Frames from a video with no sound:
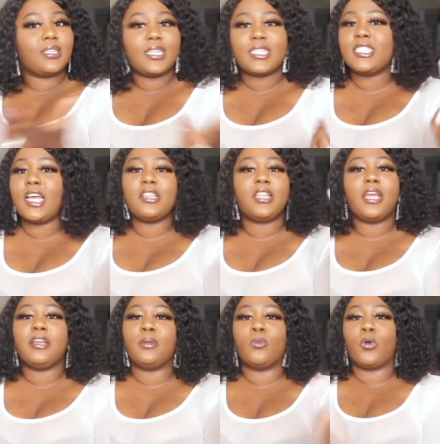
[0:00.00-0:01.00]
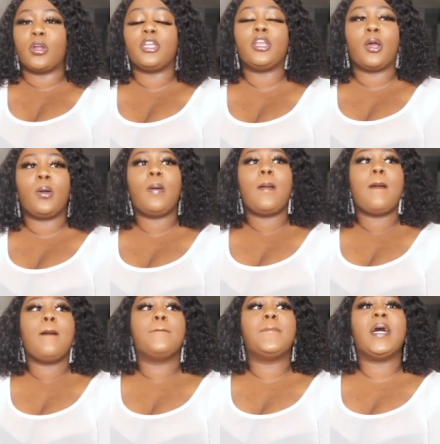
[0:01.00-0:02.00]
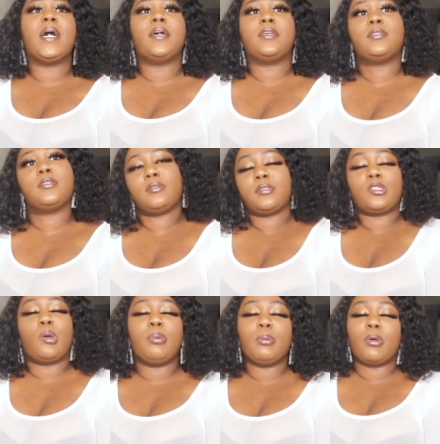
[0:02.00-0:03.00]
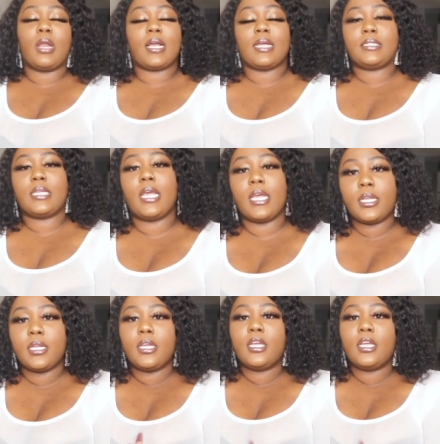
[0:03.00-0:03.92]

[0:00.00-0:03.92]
it's not there anymore, you know. But some people, like I said,